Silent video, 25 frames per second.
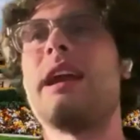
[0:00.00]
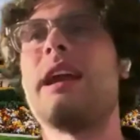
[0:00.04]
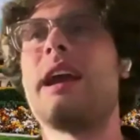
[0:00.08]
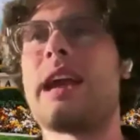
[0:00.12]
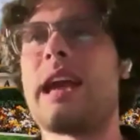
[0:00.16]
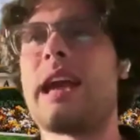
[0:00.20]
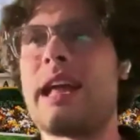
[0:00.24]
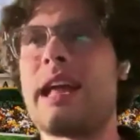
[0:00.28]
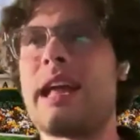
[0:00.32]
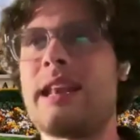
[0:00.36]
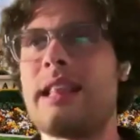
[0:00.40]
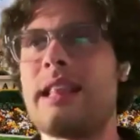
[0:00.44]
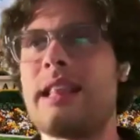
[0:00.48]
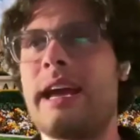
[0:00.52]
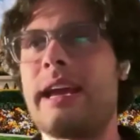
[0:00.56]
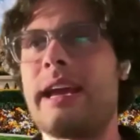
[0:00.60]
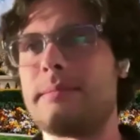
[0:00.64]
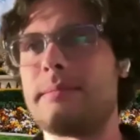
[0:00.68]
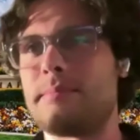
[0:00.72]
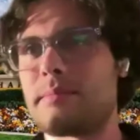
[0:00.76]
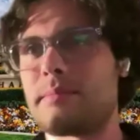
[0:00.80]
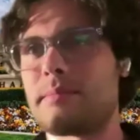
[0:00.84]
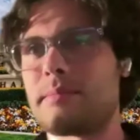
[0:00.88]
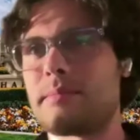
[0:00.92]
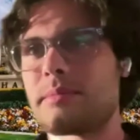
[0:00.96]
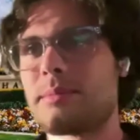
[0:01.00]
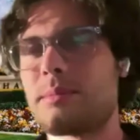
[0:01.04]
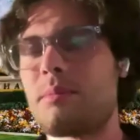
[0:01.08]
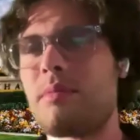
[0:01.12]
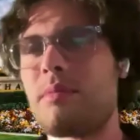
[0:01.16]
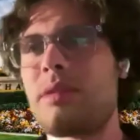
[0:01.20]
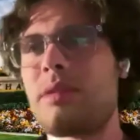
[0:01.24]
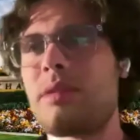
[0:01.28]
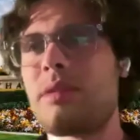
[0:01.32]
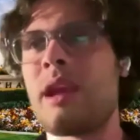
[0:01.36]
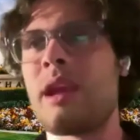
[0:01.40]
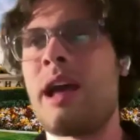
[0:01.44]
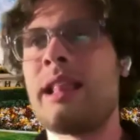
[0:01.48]
Again, like
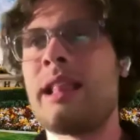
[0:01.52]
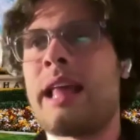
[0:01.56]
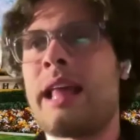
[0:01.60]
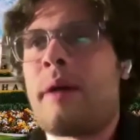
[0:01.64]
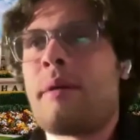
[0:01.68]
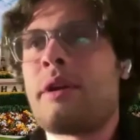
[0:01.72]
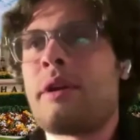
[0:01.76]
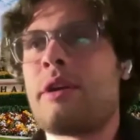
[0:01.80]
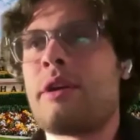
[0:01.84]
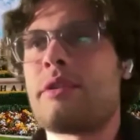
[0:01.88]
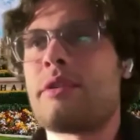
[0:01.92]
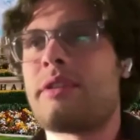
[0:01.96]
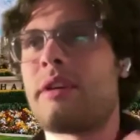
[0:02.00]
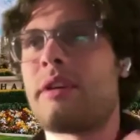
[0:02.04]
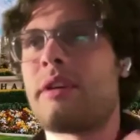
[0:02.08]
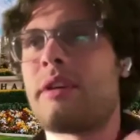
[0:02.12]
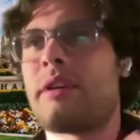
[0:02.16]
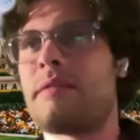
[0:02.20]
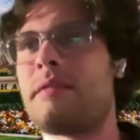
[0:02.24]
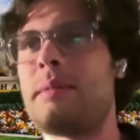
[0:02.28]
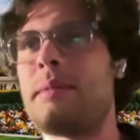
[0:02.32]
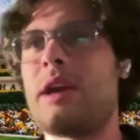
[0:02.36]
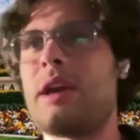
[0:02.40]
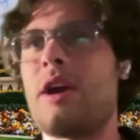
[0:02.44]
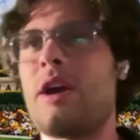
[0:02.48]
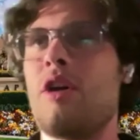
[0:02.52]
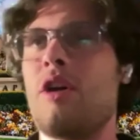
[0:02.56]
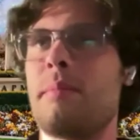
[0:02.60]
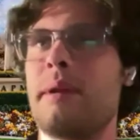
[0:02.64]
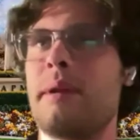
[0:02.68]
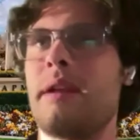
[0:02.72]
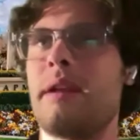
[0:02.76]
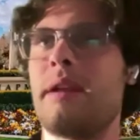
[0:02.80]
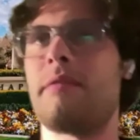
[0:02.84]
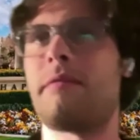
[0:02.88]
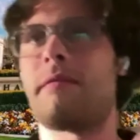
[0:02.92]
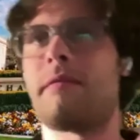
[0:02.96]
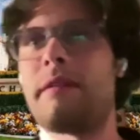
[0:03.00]
allowing yourself to be
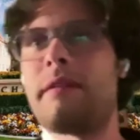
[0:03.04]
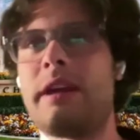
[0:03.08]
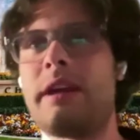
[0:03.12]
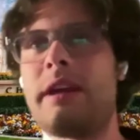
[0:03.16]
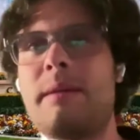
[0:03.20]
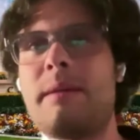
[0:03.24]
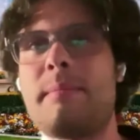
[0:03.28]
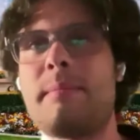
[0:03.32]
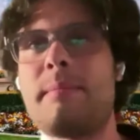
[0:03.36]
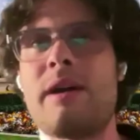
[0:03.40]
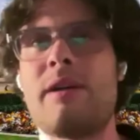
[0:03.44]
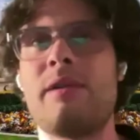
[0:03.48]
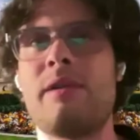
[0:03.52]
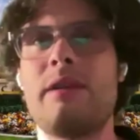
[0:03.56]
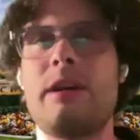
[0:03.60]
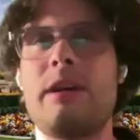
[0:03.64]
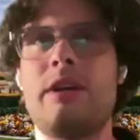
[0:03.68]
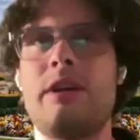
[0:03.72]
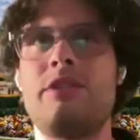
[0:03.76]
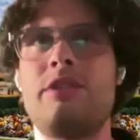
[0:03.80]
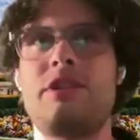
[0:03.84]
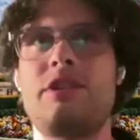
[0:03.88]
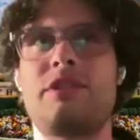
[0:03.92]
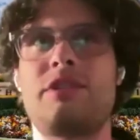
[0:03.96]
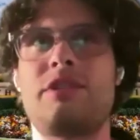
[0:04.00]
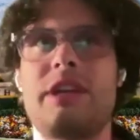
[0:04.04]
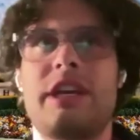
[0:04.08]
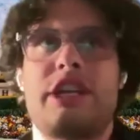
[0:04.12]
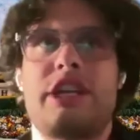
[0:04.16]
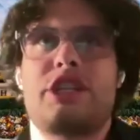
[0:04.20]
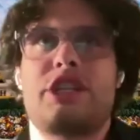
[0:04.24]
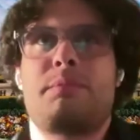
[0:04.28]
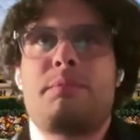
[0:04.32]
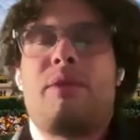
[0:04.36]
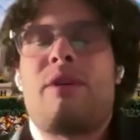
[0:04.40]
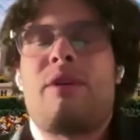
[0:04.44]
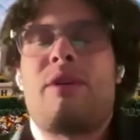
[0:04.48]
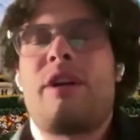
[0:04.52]
open and free about just
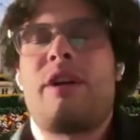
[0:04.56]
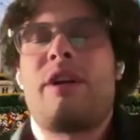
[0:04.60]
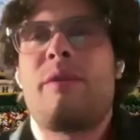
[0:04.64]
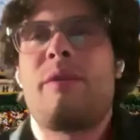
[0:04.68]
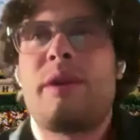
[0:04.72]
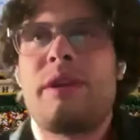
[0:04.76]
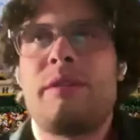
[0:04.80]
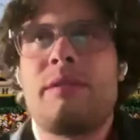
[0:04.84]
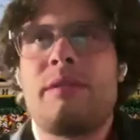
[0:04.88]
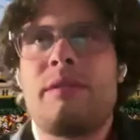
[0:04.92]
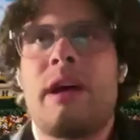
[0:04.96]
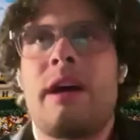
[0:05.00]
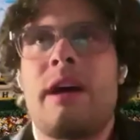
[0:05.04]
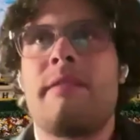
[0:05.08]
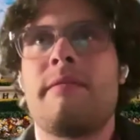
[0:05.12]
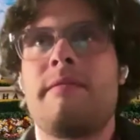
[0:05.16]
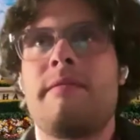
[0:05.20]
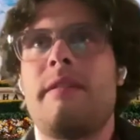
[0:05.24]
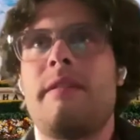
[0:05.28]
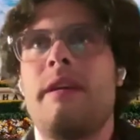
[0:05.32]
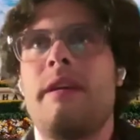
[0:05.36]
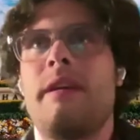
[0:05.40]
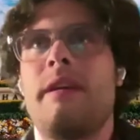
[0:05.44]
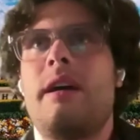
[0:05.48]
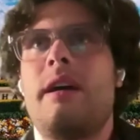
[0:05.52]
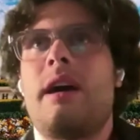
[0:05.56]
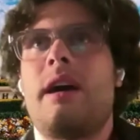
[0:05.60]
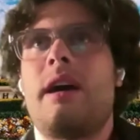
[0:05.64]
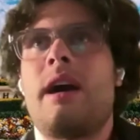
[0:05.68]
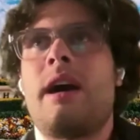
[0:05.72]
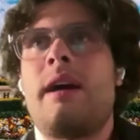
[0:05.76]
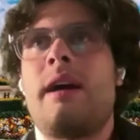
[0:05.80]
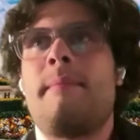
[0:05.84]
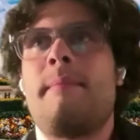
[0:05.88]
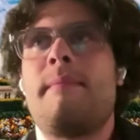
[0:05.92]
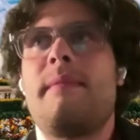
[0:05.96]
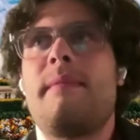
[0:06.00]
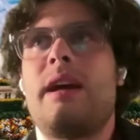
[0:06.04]
exploring what you love,
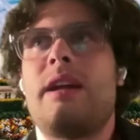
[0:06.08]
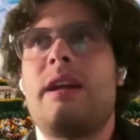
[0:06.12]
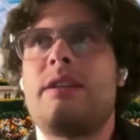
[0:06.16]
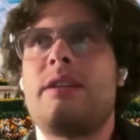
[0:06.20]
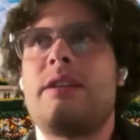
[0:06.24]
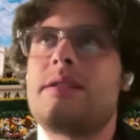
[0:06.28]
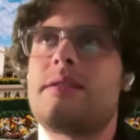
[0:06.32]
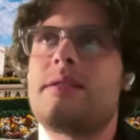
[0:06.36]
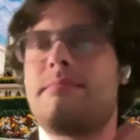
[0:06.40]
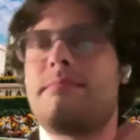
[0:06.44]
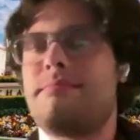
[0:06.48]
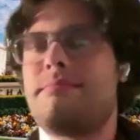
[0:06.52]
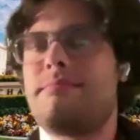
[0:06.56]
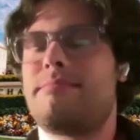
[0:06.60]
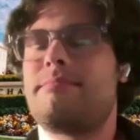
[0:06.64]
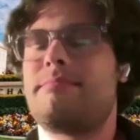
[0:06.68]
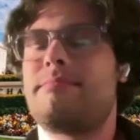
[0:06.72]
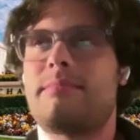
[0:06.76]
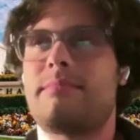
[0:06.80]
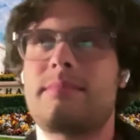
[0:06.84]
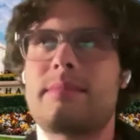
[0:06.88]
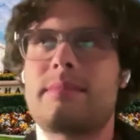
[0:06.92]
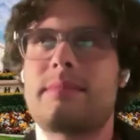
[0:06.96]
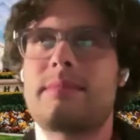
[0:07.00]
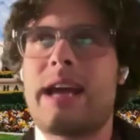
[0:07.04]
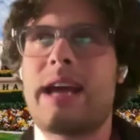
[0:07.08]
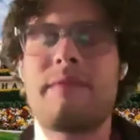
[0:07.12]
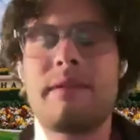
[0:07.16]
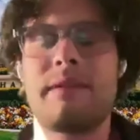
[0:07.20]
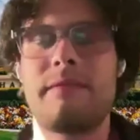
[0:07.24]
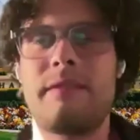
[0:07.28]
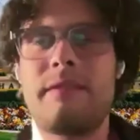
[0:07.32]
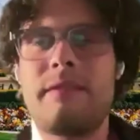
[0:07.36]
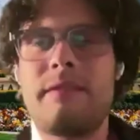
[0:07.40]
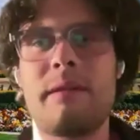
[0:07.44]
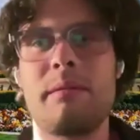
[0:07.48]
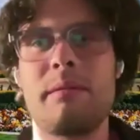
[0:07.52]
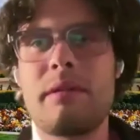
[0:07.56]
and just having
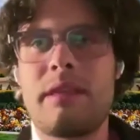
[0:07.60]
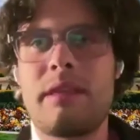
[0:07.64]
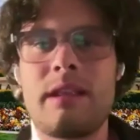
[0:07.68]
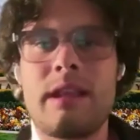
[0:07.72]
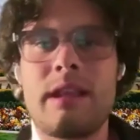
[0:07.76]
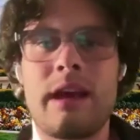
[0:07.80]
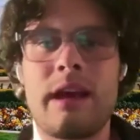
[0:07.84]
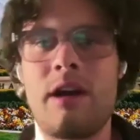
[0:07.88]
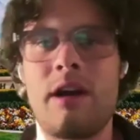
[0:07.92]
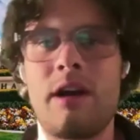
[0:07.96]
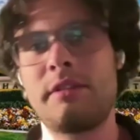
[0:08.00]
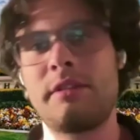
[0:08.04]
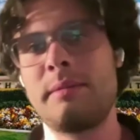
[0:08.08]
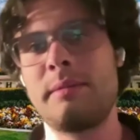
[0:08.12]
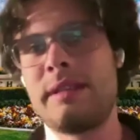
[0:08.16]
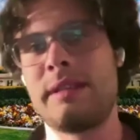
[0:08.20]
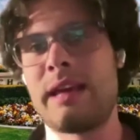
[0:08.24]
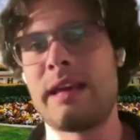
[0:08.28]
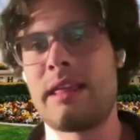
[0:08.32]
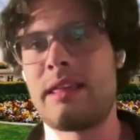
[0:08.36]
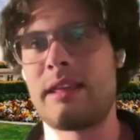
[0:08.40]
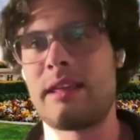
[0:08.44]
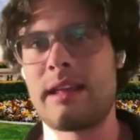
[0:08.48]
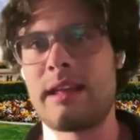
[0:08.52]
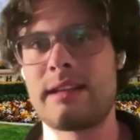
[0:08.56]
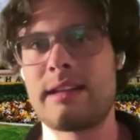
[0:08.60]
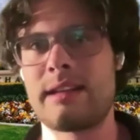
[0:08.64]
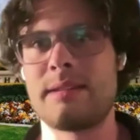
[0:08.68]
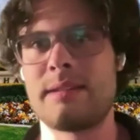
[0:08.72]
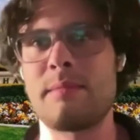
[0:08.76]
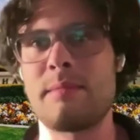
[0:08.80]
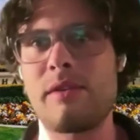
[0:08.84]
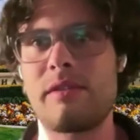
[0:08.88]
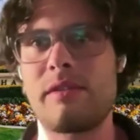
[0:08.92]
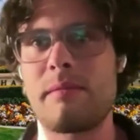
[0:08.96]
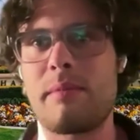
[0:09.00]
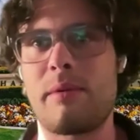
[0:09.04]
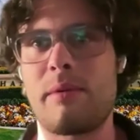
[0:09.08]
fun with it. Like ultimately, I think that's the
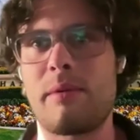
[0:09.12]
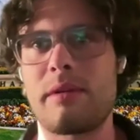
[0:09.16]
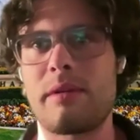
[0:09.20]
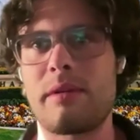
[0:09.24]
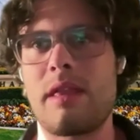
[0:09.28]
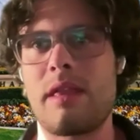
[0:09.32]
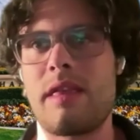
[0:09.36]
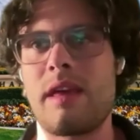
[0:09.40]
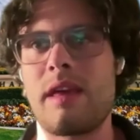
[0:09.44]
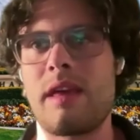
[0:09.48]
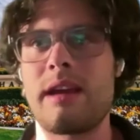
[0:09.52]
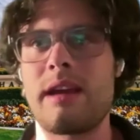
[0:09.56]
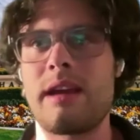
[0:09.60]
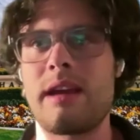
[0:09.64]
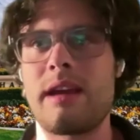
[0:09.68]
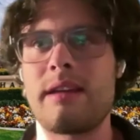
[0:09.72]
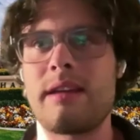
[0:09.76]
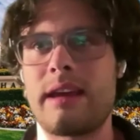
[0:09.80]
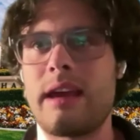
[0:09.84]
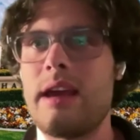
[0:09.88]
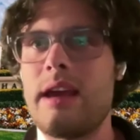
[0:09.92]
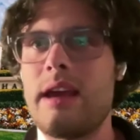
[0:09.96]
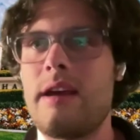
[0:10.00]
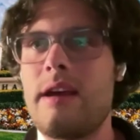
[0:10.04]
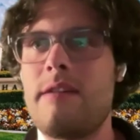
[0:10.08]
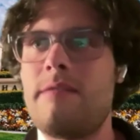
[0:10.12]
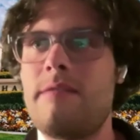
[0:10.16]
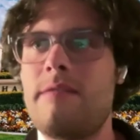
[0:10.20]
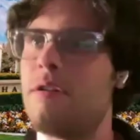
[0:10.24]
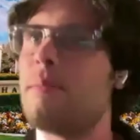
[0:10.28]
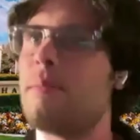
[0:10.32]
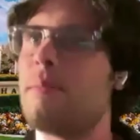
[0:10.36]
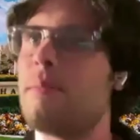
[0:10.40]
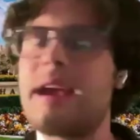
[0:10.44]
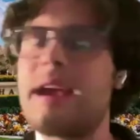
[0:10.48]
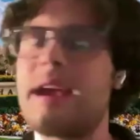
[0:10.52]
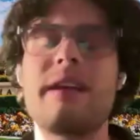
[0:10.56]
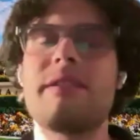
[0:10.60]
most important thing. Is like
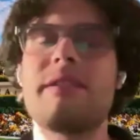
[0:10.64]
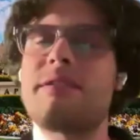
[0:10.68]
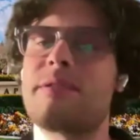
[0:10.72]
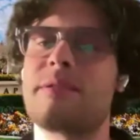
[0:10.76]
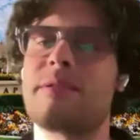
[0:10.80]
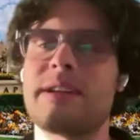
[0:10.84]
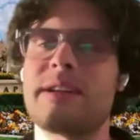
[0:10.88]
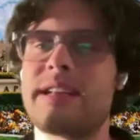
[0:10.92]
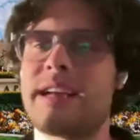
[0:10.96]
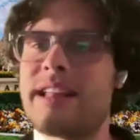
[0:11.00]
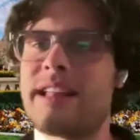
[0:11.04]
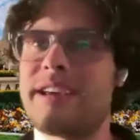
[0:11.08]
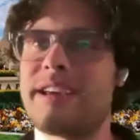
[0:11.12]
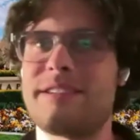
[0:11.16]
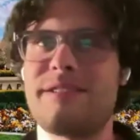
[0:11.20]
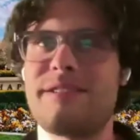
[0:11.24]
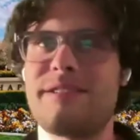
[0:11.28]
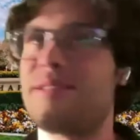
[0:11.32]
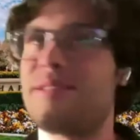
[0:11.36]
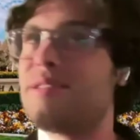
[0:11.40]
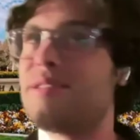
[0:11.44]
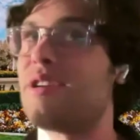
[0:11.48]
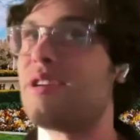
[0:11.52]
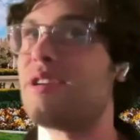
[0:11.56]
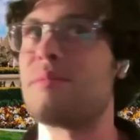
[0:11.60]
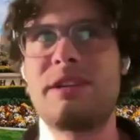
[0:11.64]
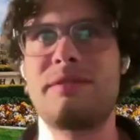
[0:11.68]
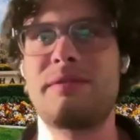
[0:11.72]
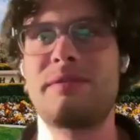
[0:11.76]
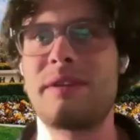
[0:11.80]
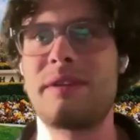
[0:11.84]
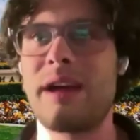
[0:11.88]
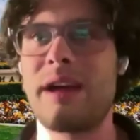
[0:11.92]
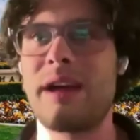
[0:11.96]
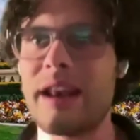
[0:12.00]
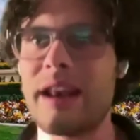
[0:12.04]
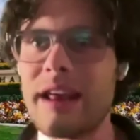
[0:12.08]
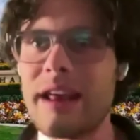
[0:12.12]
filmmaking and storytelling is so much
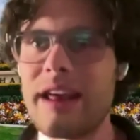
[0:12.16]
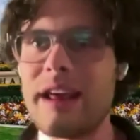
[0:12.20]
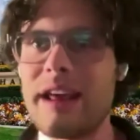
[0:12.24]
fun.